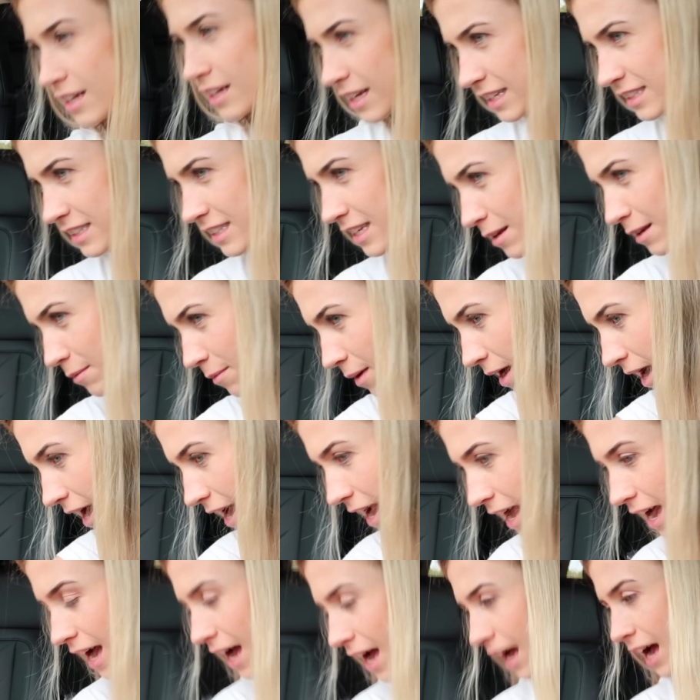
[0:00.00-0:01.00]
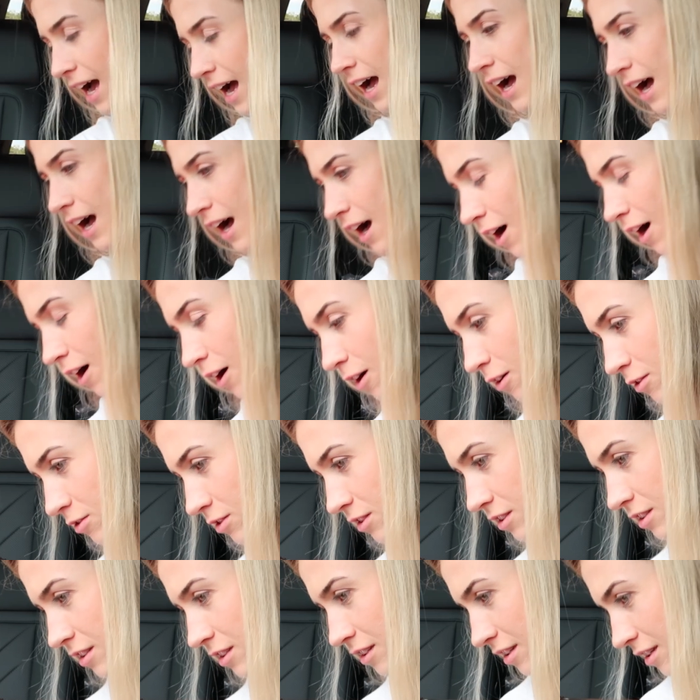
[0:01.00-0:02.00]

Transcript: It's in my house.